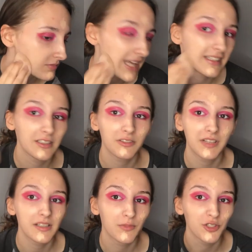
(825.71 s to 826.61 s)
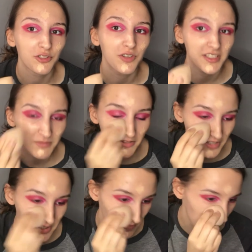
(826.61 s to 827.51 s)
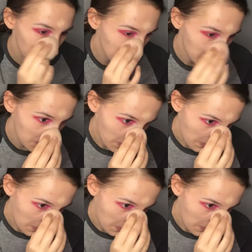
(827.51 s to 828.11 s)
I did already moisturise my face beforehand.